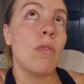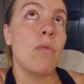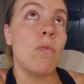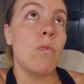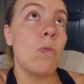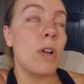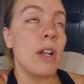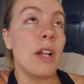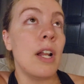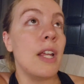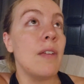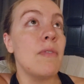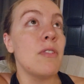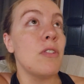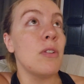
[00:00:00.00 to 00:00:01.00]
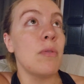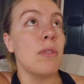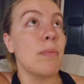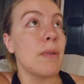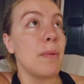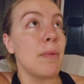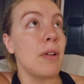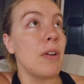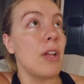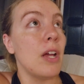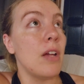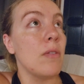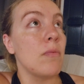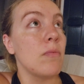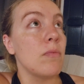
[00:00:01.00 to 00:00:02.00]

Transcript: What did I even do with my Monday?